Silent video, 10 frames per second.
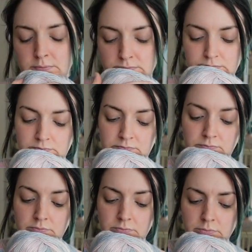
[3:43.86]

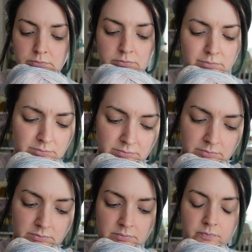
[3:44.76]

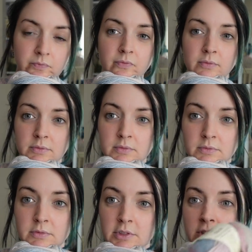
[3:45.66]

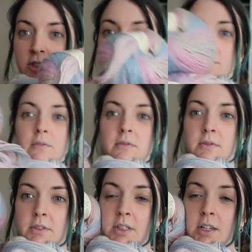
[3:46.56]
(silence)